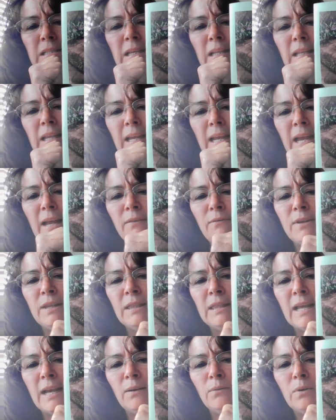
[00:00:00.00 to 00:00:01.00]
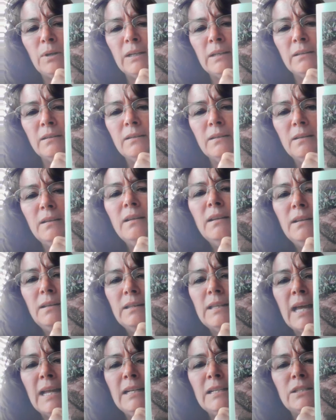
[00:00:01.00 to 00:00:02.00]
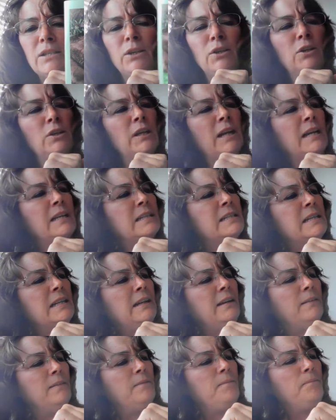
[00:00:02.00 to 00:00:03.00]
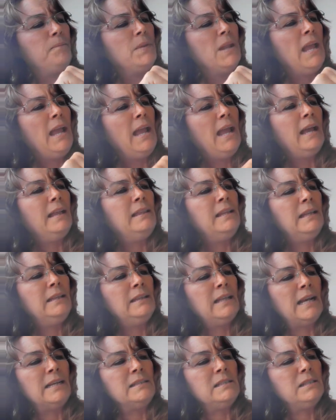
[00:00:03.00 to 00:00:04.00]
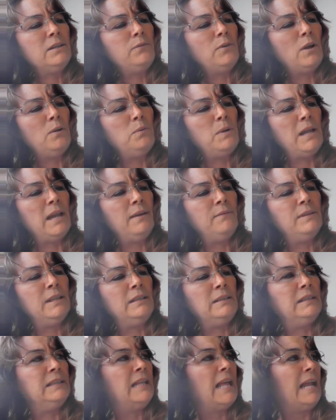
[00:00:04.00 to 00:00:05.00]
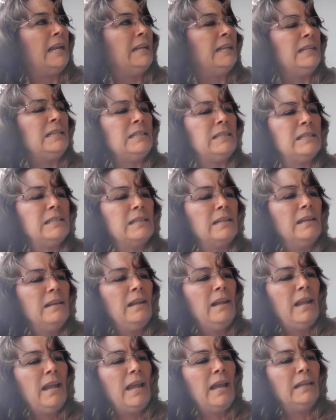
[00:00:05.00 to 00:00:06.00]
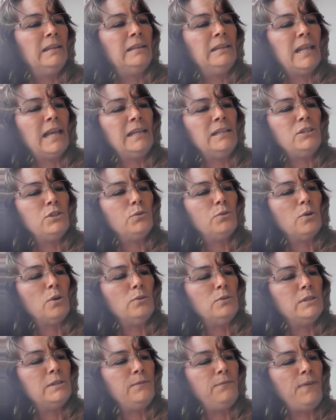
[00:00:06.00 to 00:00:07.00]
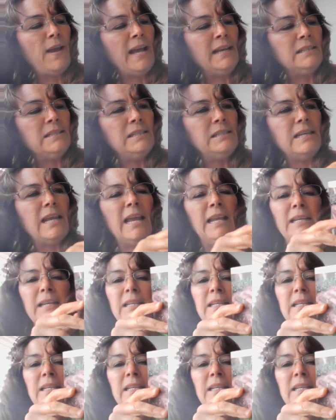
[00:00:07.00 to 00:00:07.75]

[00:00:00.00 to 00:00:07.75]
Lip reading: that they have in that one. That is a good idea. And then last of all, we have the lettuce. And lettuce grows fast and